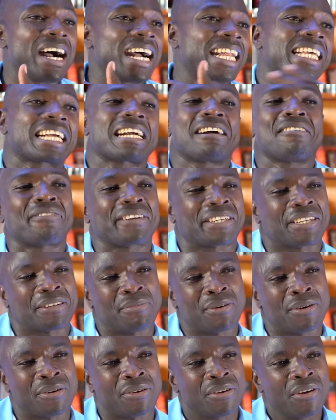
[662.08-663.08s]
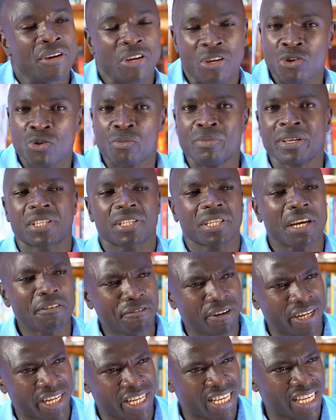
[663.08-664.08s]
uncomfortable. You will be
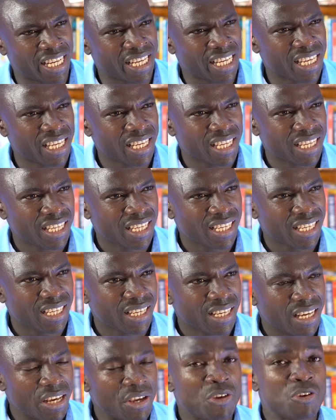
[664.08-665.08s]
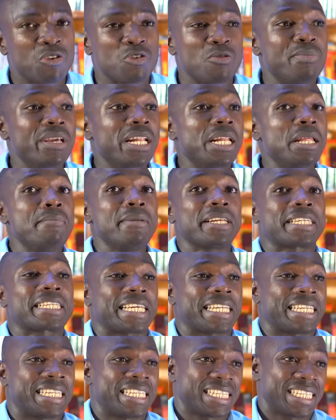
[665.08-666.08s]
suffering. You will be
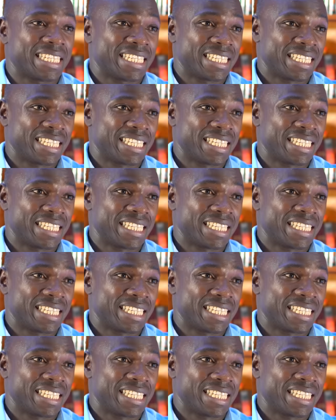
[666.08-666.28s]
limited.